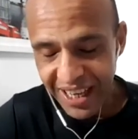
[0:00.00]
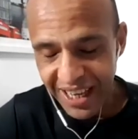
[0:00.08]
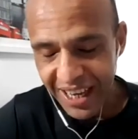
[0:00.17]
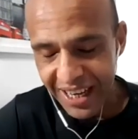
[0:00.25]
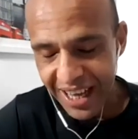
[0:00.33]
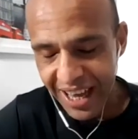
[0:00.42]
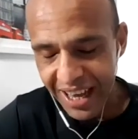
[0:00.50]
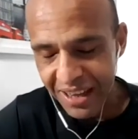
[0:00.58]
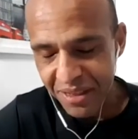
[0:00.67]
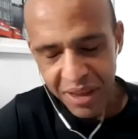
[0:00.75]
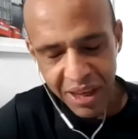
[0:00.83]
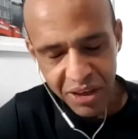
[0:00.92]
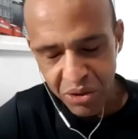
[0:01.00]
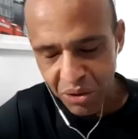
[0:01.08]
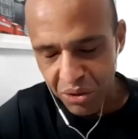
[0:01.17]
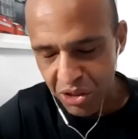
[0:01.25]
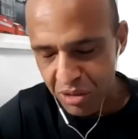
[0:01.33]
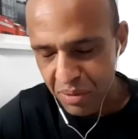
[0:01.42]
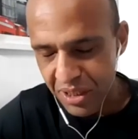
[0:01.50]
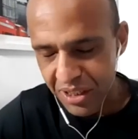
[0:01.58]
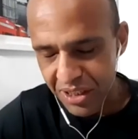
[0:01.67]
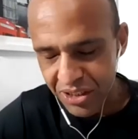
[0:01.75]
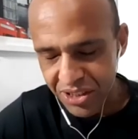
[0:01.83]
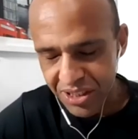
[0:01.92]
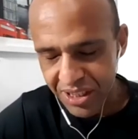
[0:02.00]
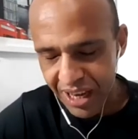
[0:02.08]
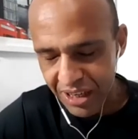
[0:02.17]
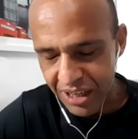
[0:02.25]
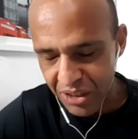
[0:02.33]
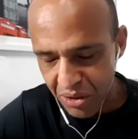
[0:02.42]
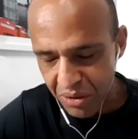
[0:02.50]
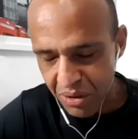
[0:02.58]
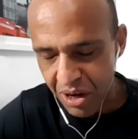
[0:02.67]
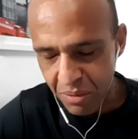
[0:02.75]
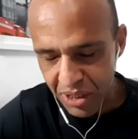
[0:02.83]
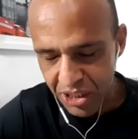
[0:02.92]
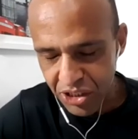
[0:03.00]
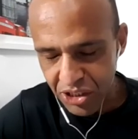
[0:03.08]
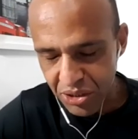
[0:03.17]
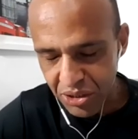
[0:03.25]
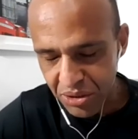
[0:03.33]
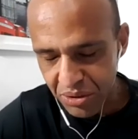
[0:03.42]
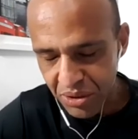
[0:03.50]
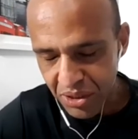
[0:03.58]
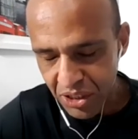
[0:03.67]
And I thank you, Lord, because I know how much you